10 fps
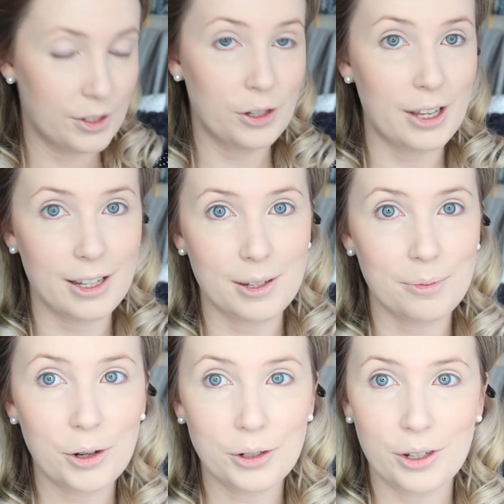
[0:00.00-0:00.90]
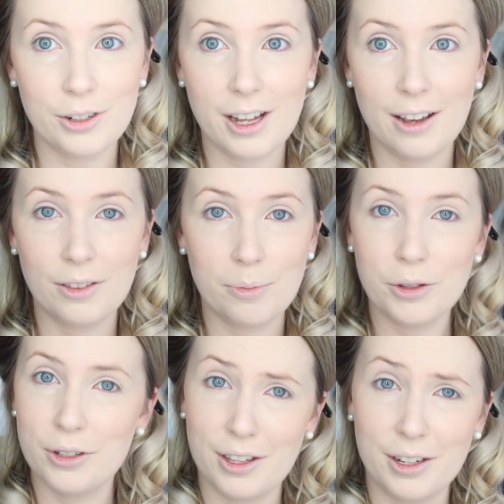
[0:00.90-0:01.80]
So yes, I'm not going to have the
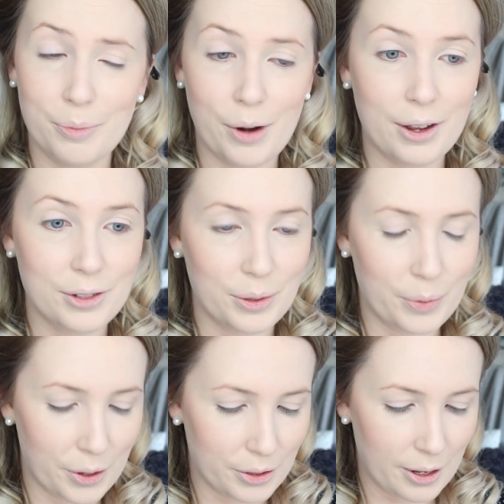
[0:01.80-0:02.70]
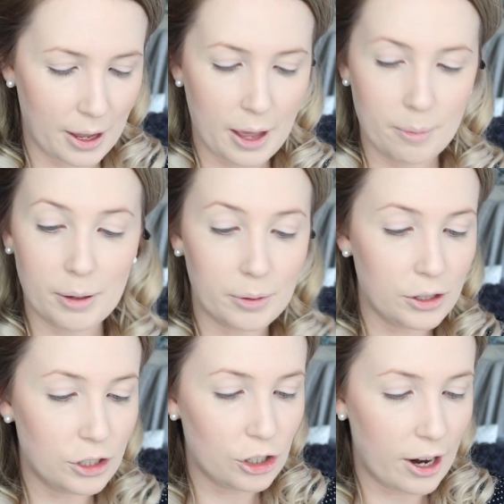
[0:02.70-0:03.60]
most thin brows in the world, but I'm
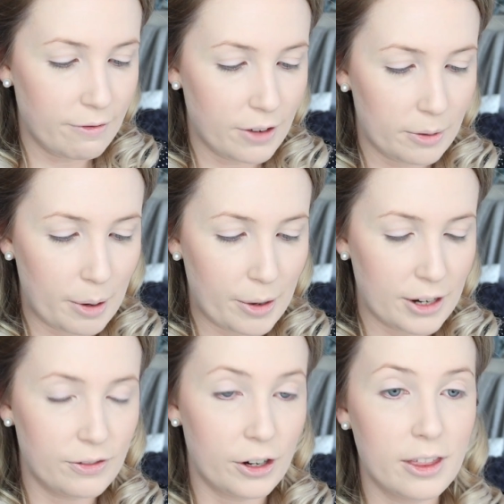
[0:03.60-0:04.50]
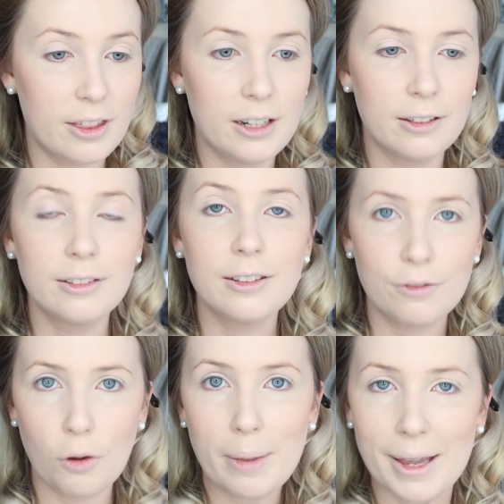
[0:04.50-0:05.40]
going to try and fill in my brows very thin
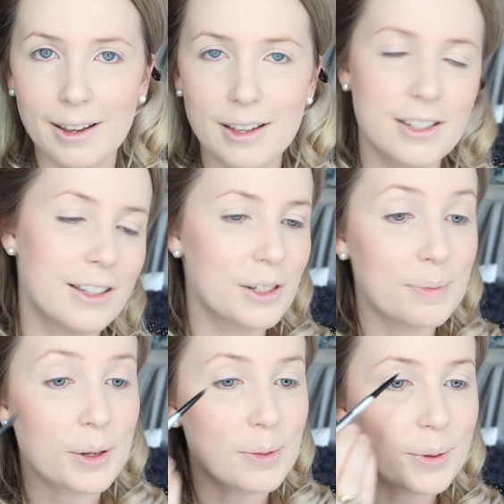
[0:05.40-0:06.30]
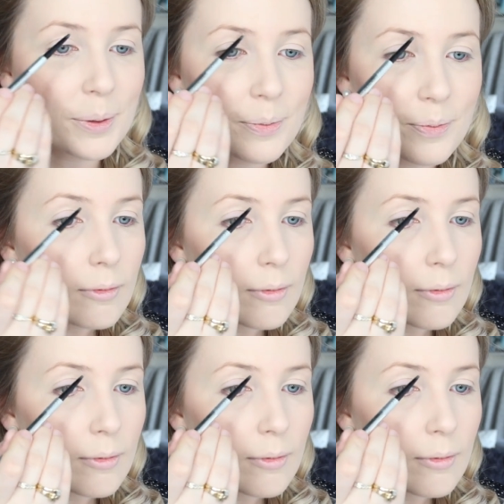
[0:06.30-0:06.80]
for me, as thin as possible.